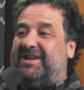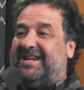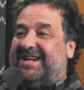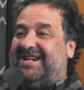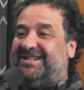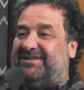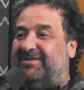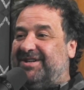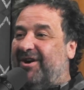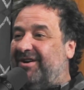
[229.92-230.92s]
the keys
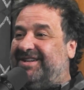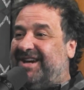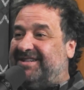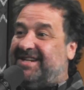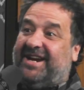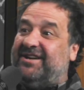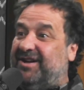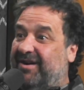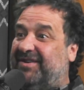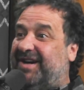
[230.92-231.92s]
to a yacht and goes here.
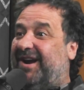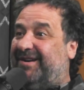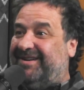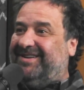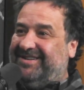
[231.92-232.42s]
You ever yeah. go?